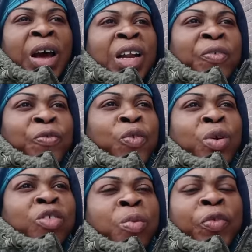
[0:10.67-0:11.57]
And I
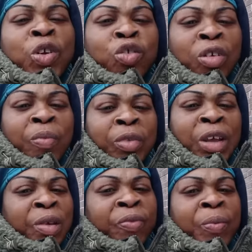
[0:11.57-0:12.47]
forced me to do
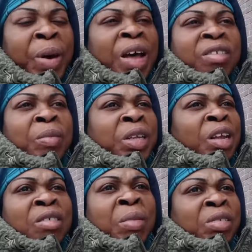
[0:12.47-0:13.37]
something to master it.
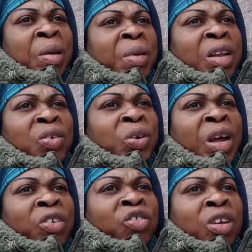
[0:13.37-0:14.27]
So I'm not doing
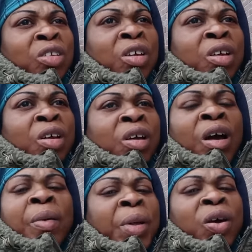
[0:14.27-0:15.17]
that shit.
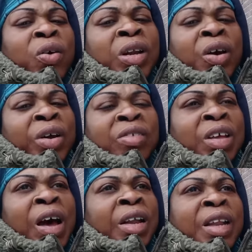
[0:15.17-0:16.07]
I'm not going
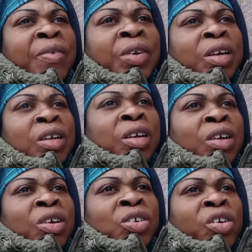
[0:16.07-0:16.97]
against God, devil.
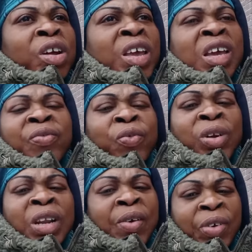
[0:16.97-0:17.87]
You're an
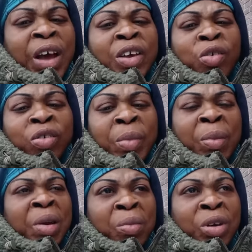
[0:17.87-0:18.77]
hateful devil, because you know, so me,
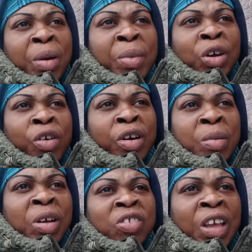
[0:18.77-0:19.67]
I make money, I make a
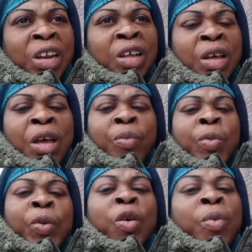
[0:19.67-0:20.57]
cream myself.
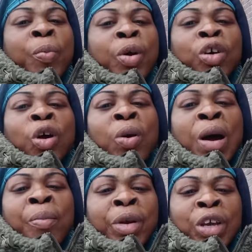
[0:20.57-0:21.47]
People love my product, you
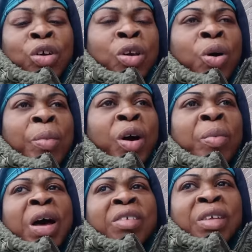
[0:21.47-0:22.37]
want, bring it down, you want, I'm
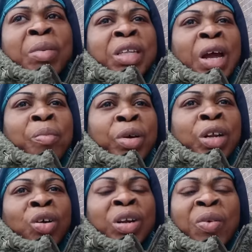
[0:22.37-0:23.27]
going to masturbate and
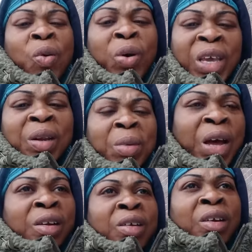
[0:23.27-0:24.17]
bring it down. Never wicked, man.